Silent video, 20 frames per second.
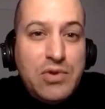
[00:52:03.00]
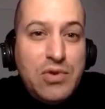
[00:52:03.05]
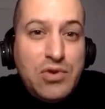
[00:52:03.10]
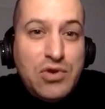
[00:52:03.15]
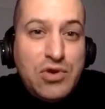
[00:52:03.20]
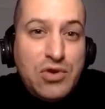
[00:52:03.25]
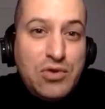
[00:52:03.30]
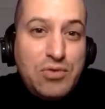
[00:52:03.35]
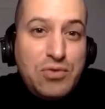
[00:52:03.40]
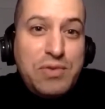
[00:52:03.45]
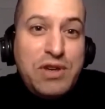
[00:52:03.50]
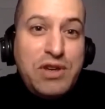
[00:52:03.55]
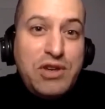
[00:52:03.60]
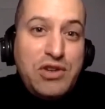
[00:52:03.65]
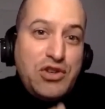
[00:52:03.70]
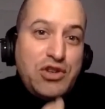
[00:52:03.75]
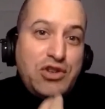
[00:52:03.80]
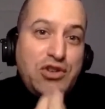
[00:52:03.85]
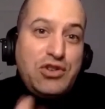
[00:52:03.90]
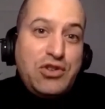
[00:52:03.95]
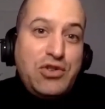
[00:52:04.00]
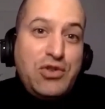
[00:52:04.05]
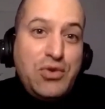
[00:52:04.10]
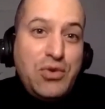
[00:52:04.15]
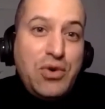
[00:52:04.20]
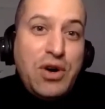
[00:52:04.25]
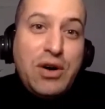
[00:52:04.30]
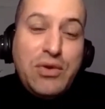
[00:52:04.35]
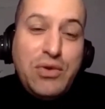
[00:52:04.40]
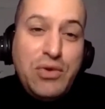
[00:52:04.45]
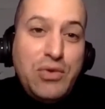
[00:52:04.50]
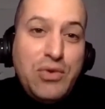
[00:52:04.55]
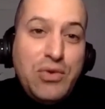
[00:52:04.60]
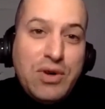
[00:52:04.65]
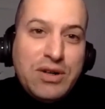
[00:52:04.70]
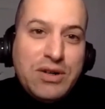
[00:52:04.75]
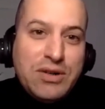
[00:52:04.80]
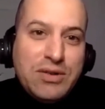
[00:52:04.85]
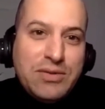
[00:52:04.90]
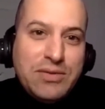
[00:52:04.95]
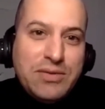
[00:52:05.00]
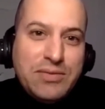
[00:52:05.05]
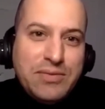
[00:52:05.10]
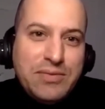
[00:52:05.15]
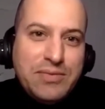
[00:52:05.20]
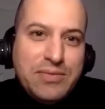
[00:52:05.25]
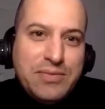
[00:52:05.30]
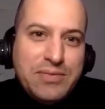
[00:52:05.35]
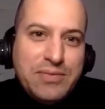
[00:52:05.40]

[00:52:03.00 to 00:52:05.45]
You should be just you, how you are.